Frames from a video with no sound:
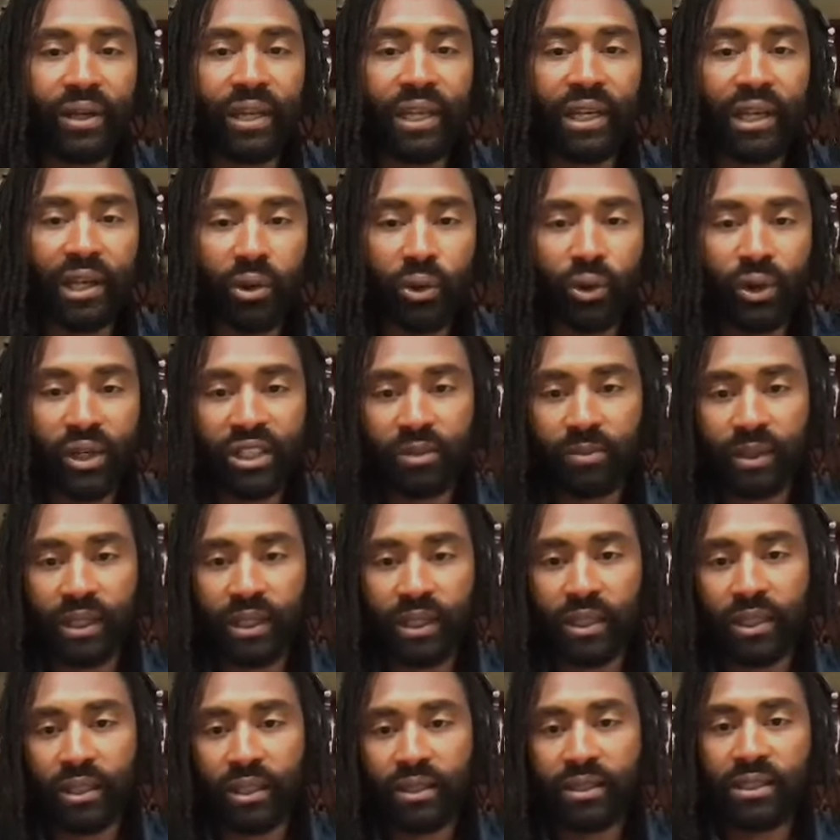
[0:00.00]
annoys
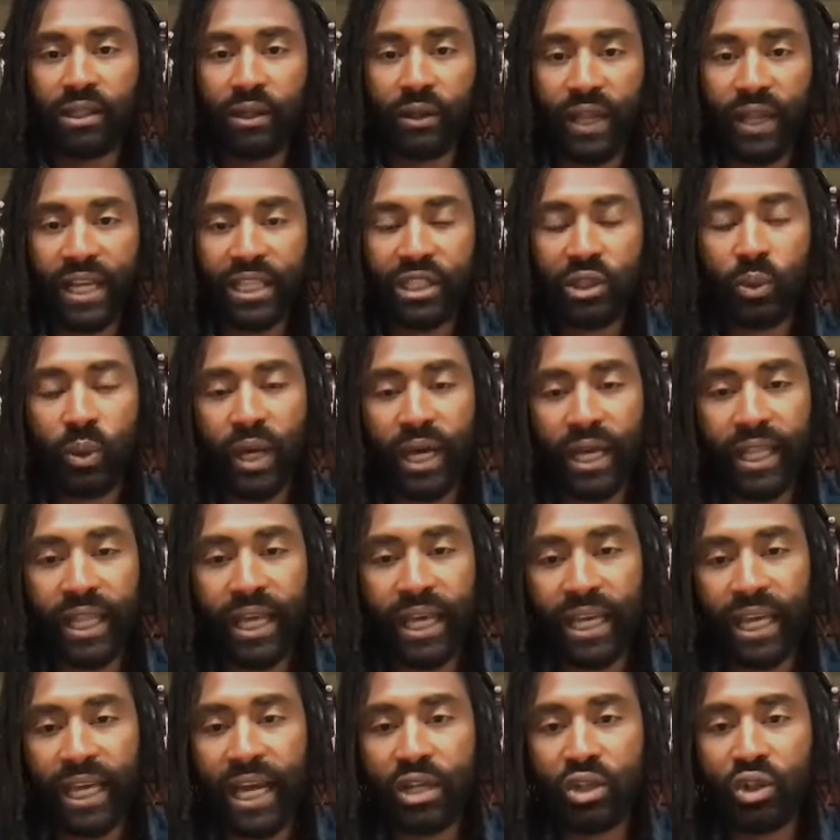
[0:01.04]
me. So that's why,
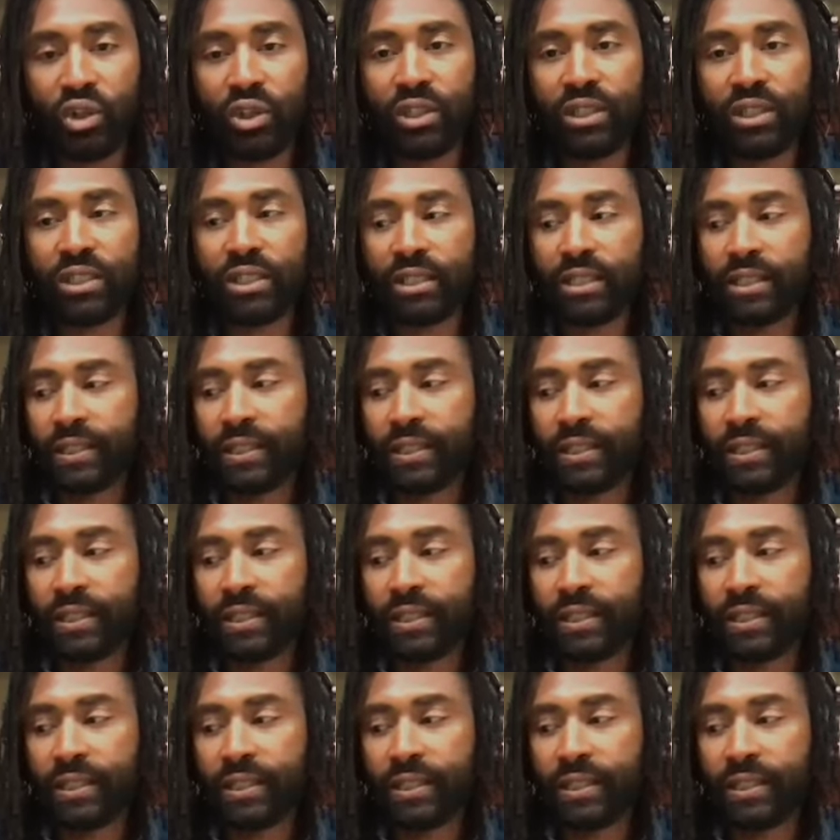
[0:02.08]
like, I guess